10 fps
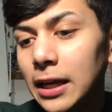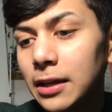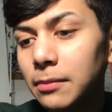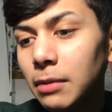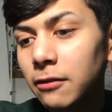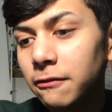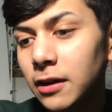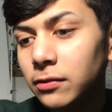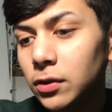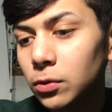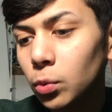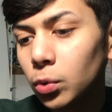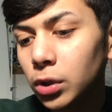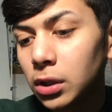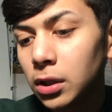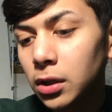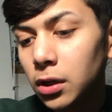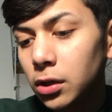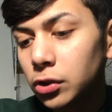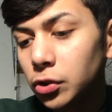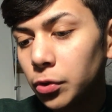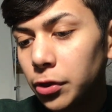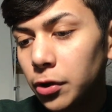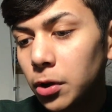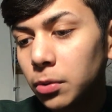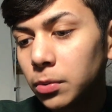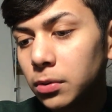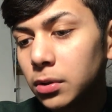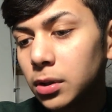And my favorite lure to throw